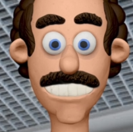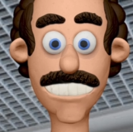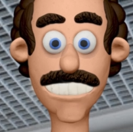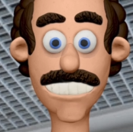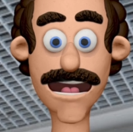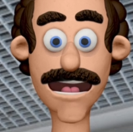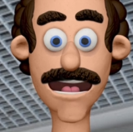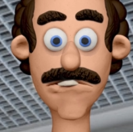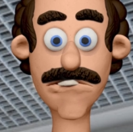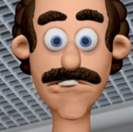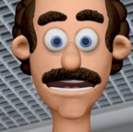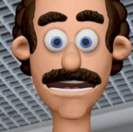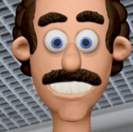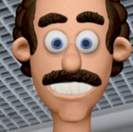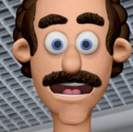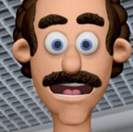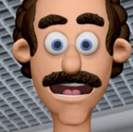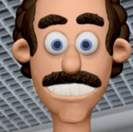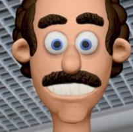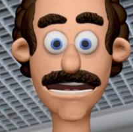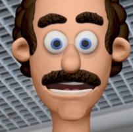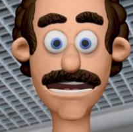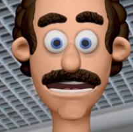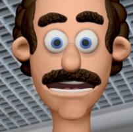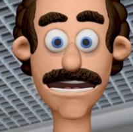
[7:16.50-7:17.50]
Different
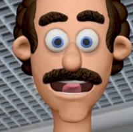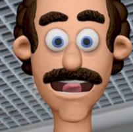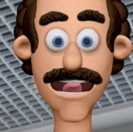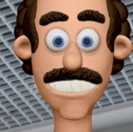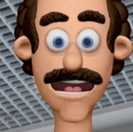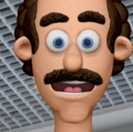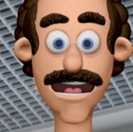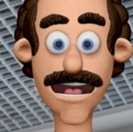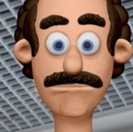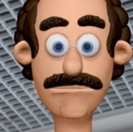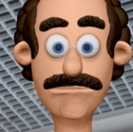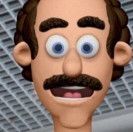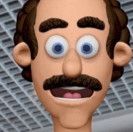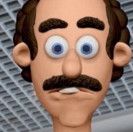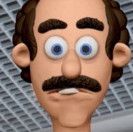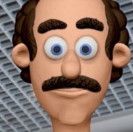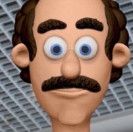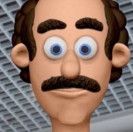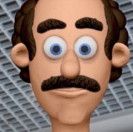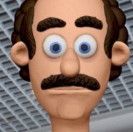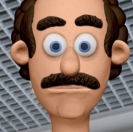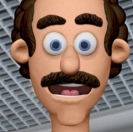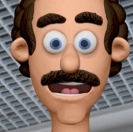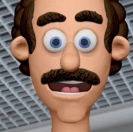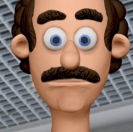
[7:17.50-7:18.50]
materials have
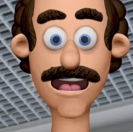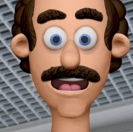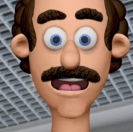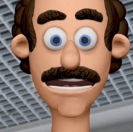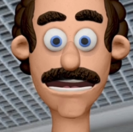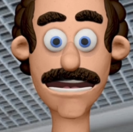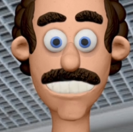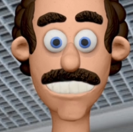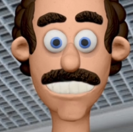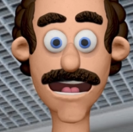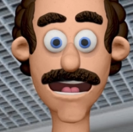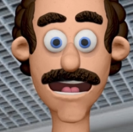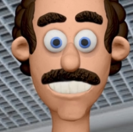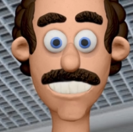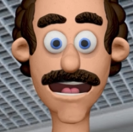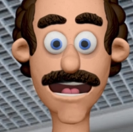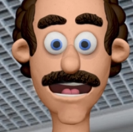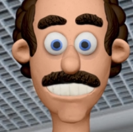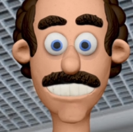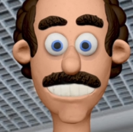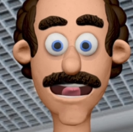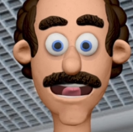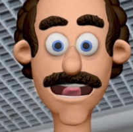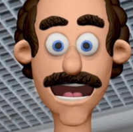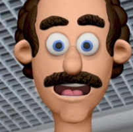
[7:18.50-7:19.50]
different properties such
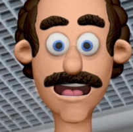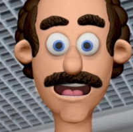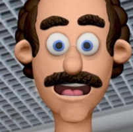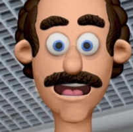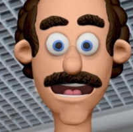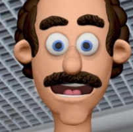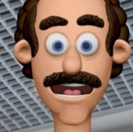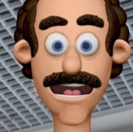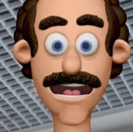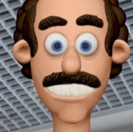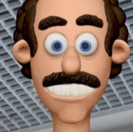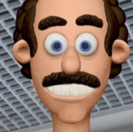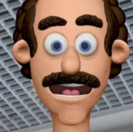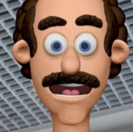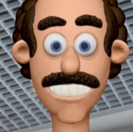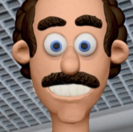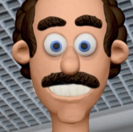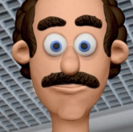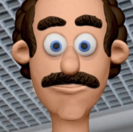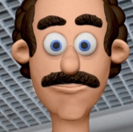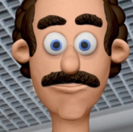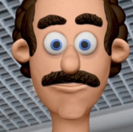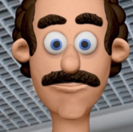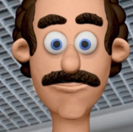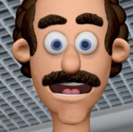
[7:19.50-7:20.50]
as fire
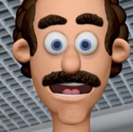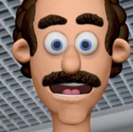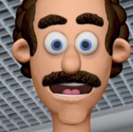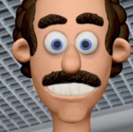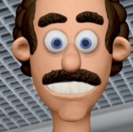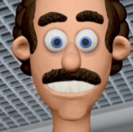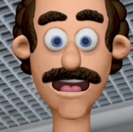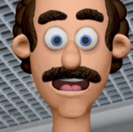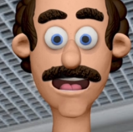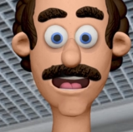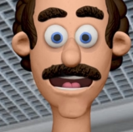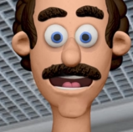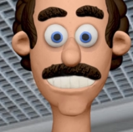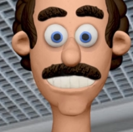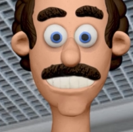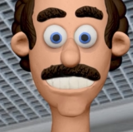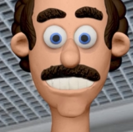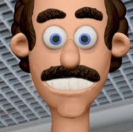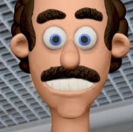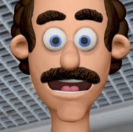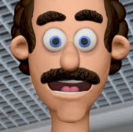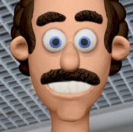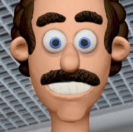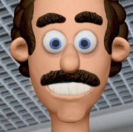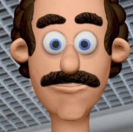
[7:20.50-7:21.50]
resistance, moisture
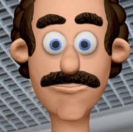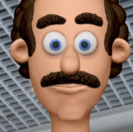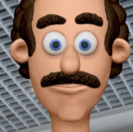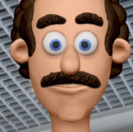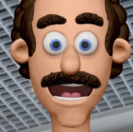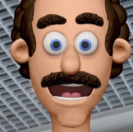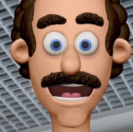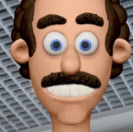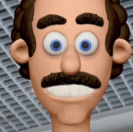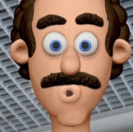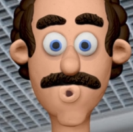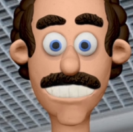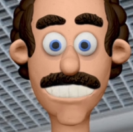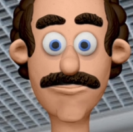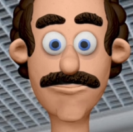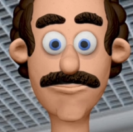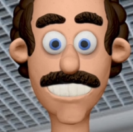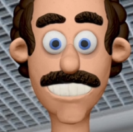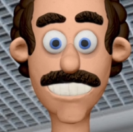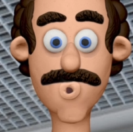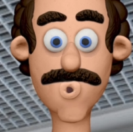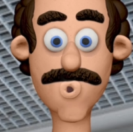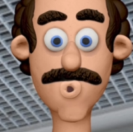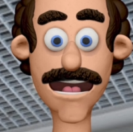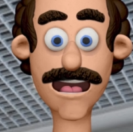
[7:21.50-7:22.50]
resistance,
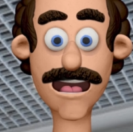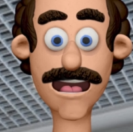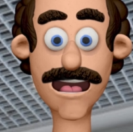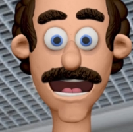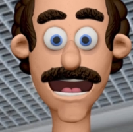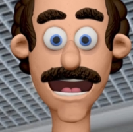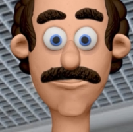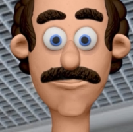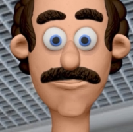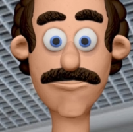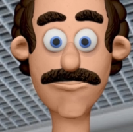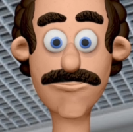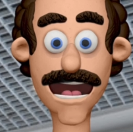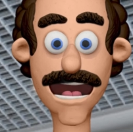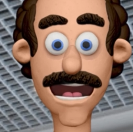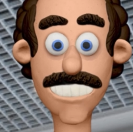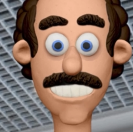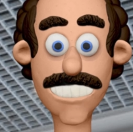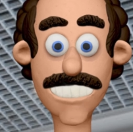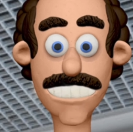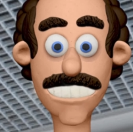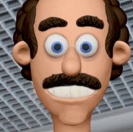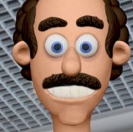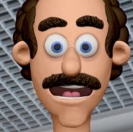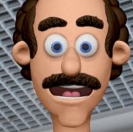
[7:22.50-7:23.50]
acoustic performance, and
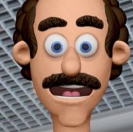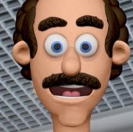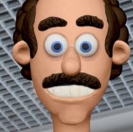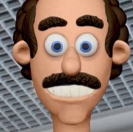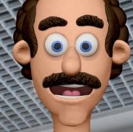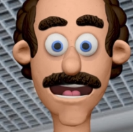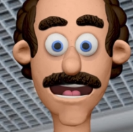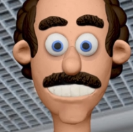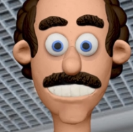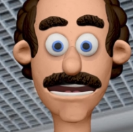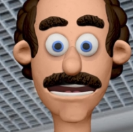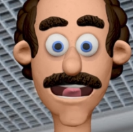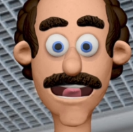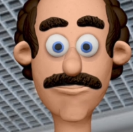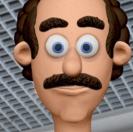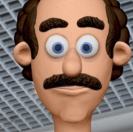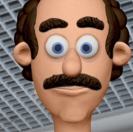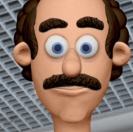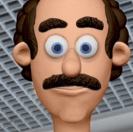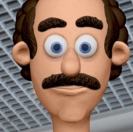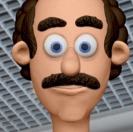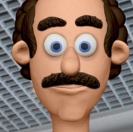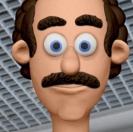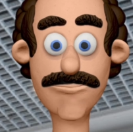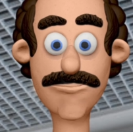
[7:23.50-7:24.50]
aesthetic appeal,
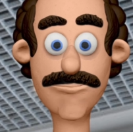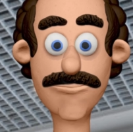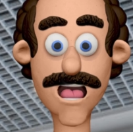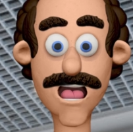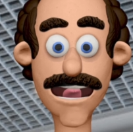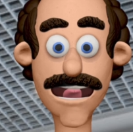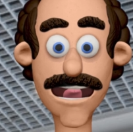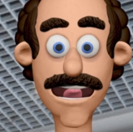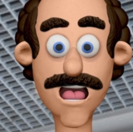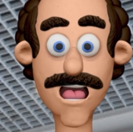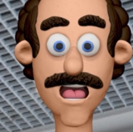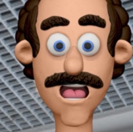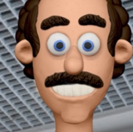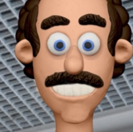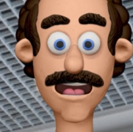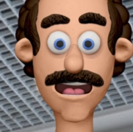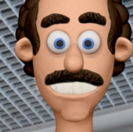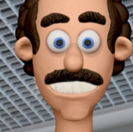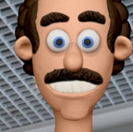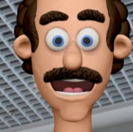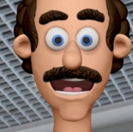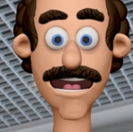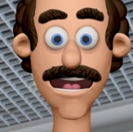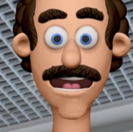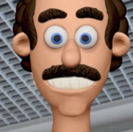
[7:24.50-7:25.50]
allowing for
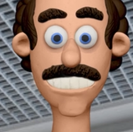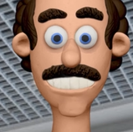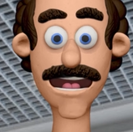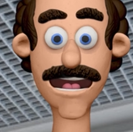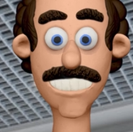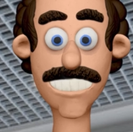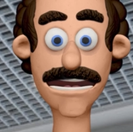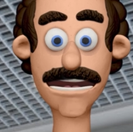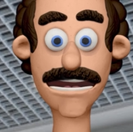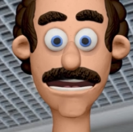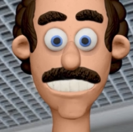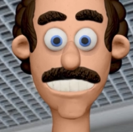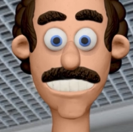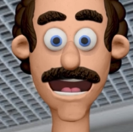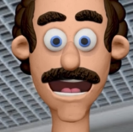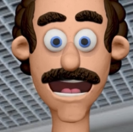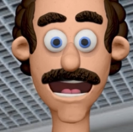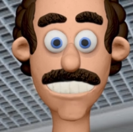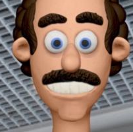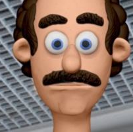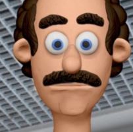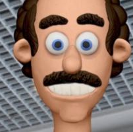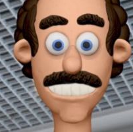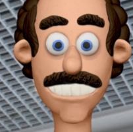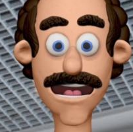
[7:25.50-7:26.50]
selection based on
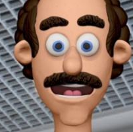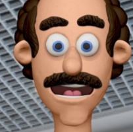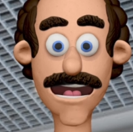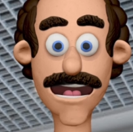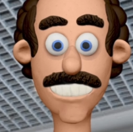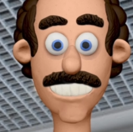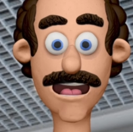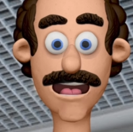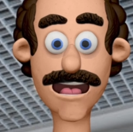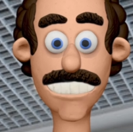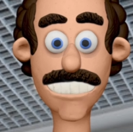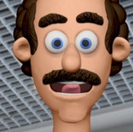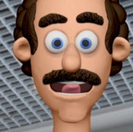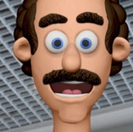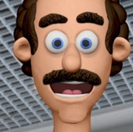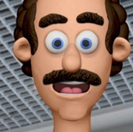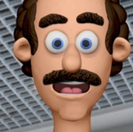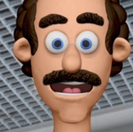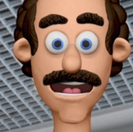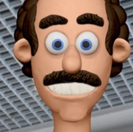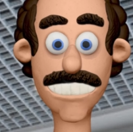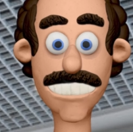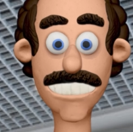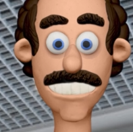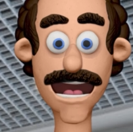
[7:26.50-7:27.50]
specific
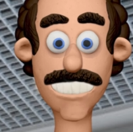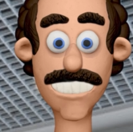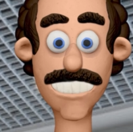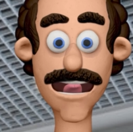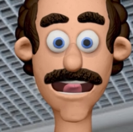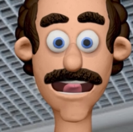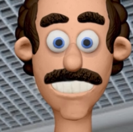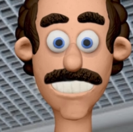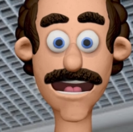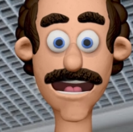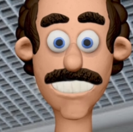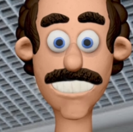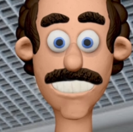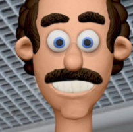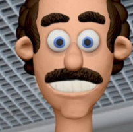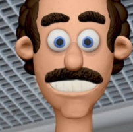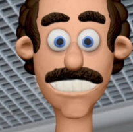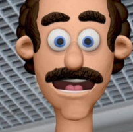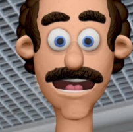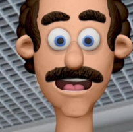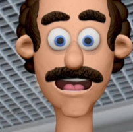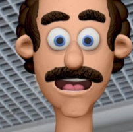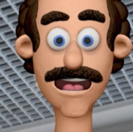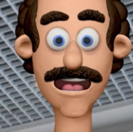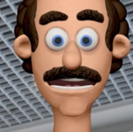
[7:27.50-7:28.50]
requirements and budget
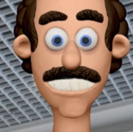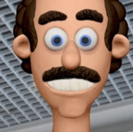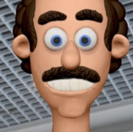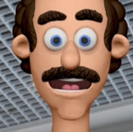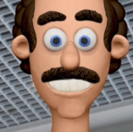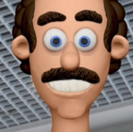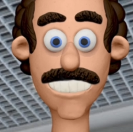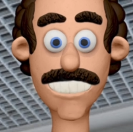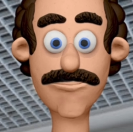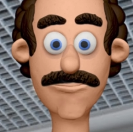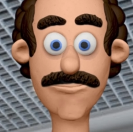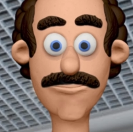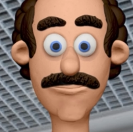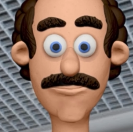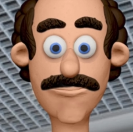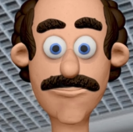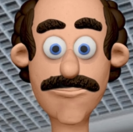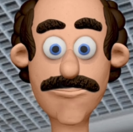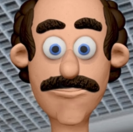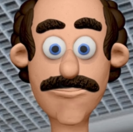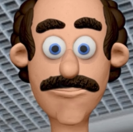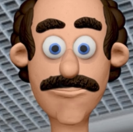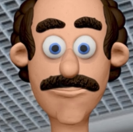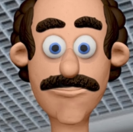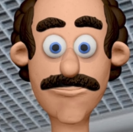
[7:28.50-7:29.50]
considerations.
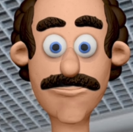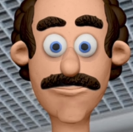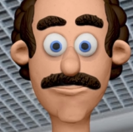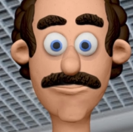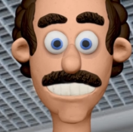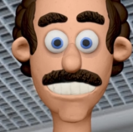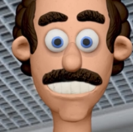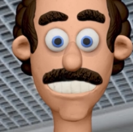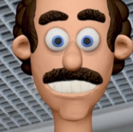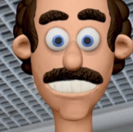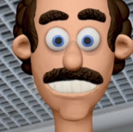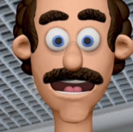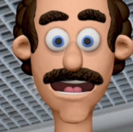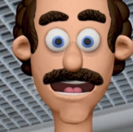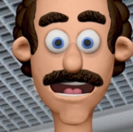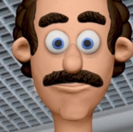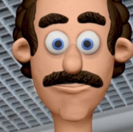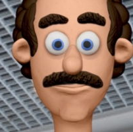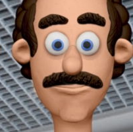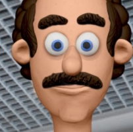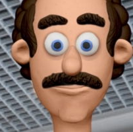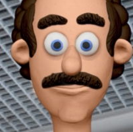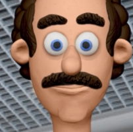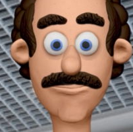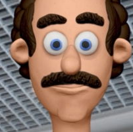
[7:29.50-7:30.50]

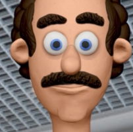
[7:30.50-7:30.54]
7.